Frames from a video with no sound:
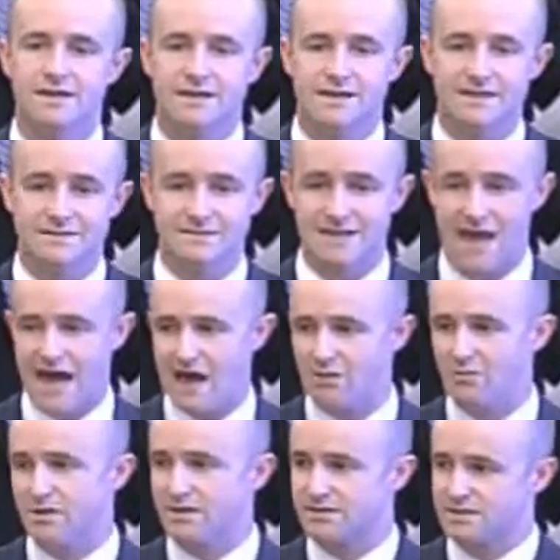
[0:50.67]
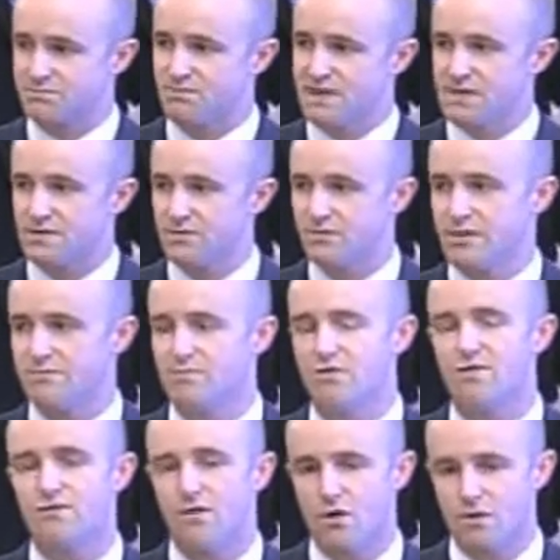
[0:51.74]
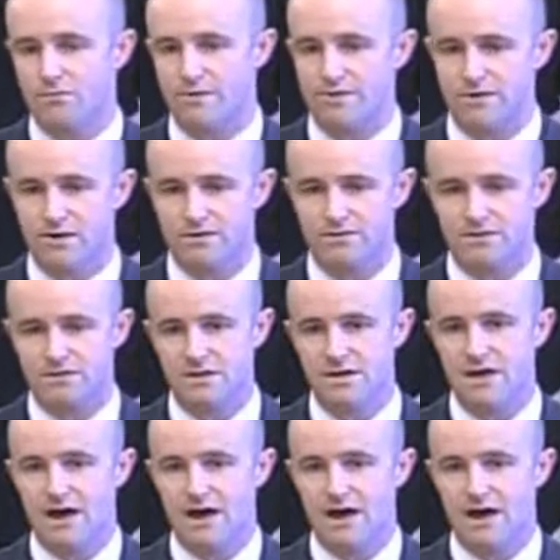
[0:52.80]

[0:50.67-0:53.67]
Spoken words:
is at what speed do we move forward with those,